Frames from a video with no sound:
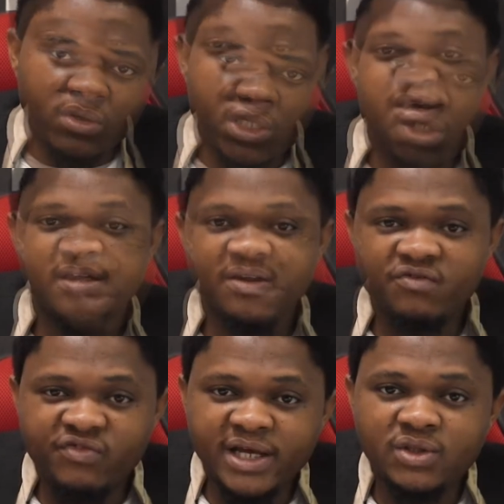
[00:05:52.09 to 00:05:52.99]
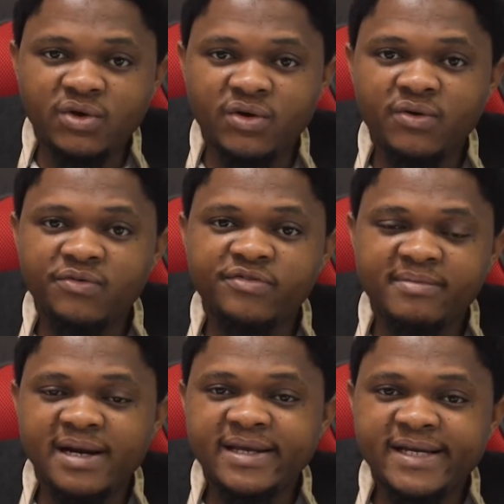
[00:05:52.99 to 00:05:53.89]
A vendor from
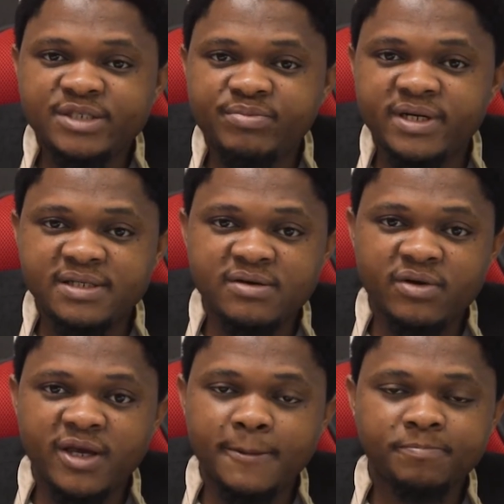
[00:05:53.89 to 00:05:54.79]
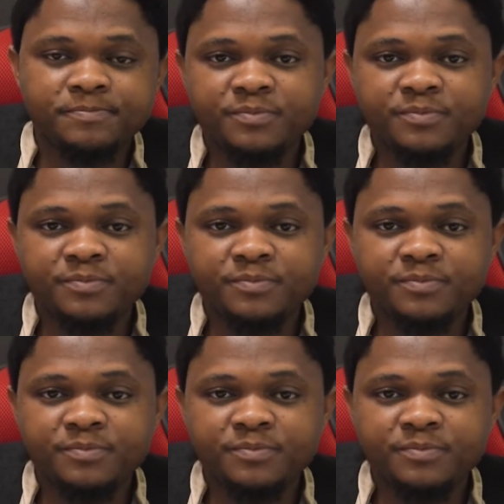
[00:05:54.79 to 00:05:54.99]
AliExpress, okay,